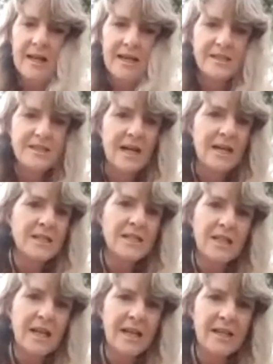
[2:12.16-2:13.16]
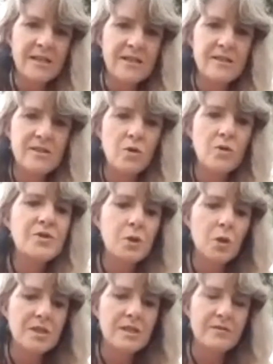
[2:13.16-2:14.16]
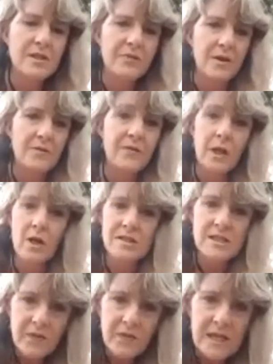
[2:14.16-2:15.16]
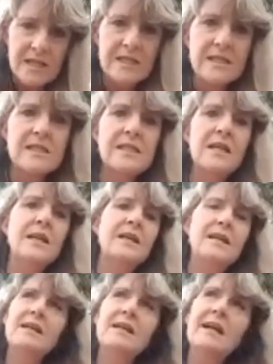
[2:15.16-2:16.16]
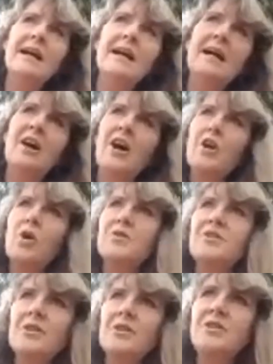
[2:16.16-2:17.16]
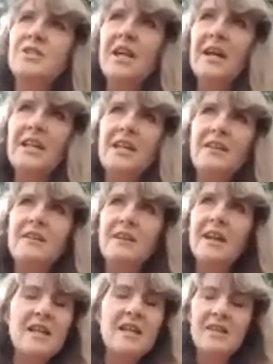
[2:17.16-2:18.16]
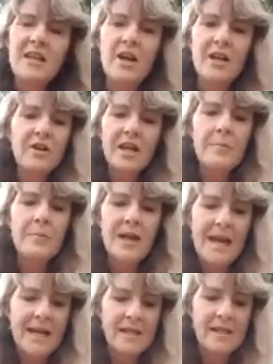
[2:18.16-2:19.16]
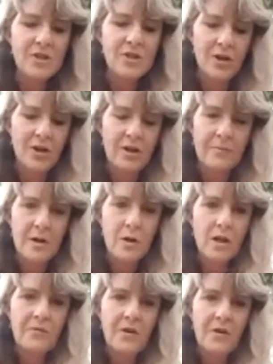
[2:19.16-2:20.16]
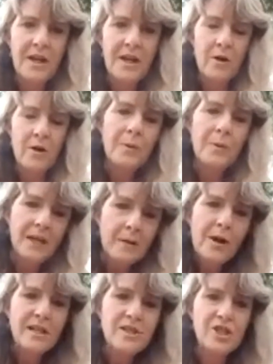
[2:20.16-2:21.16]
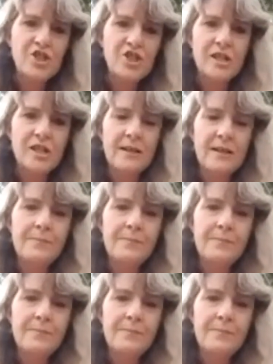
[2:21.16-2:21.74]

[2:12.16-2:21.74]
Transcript: dantians, all sorts of different philosophies. I also studied anything I could get my hands on. I'm a qualified NLP practitioner,